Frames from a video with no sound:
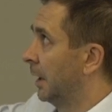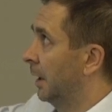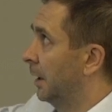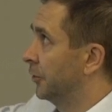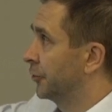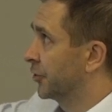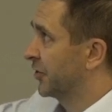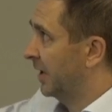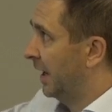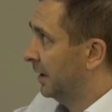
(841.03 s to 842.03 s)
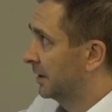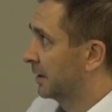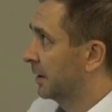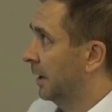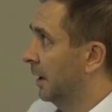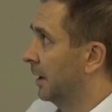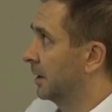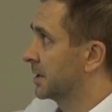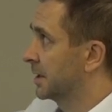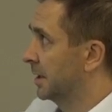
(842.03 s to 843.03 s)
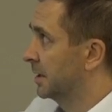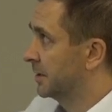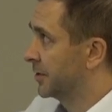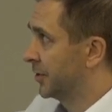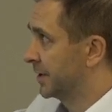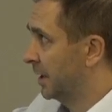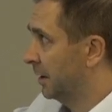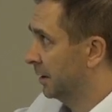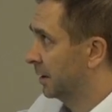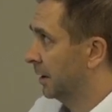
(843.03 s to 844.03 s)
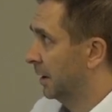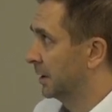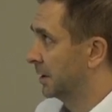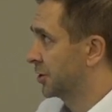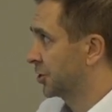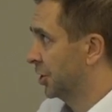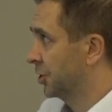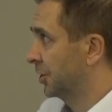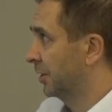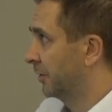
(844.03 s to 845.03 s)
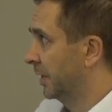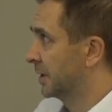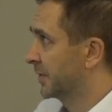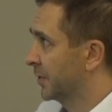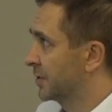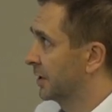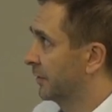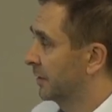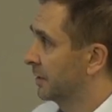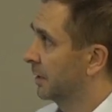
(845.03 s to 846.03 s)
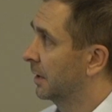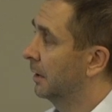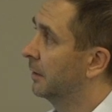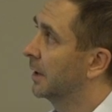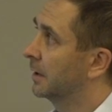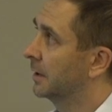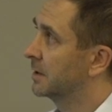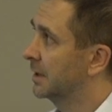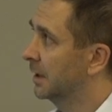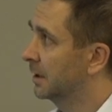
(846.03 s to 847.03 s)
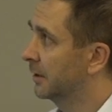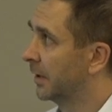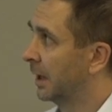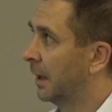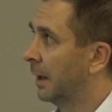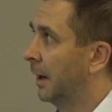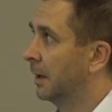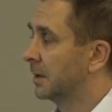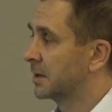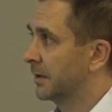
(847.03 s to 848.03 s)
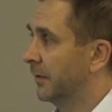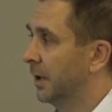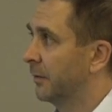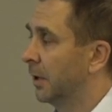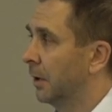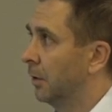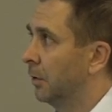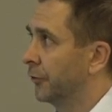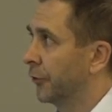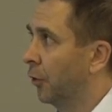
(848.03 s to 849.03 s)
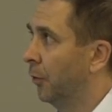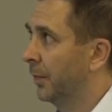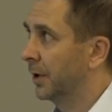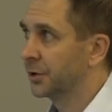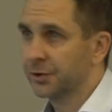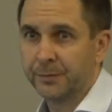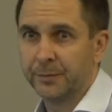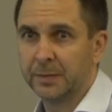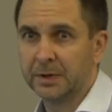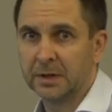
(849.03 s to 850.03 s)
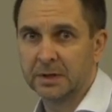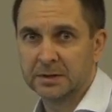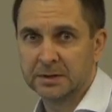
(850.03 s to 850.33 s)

also select and see the result, and it's changing. Green is positive, red is negative, and it's available on the homepage. I